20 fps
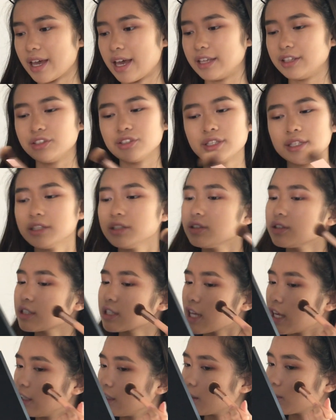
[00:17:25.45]
And you can use
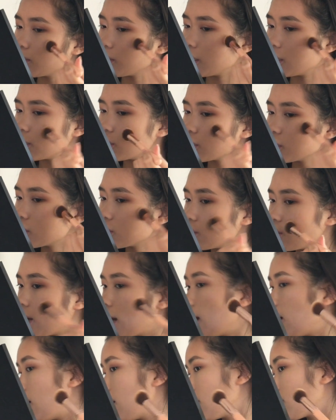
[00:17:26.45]
any blushes you
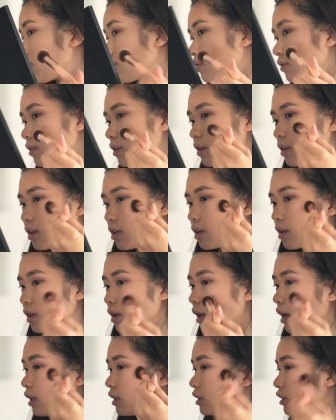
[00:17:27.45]
have,
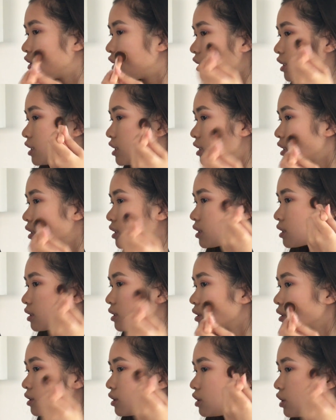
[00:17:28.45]
just
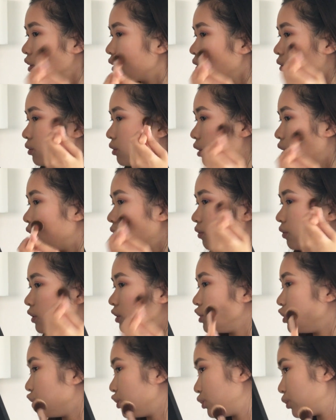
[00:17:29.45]
don't
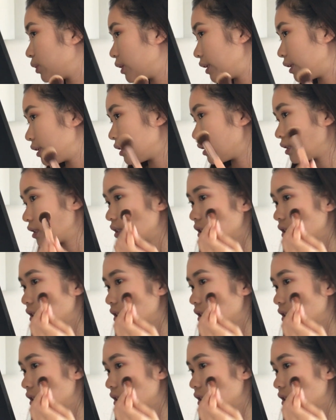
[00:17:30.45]
overdo it.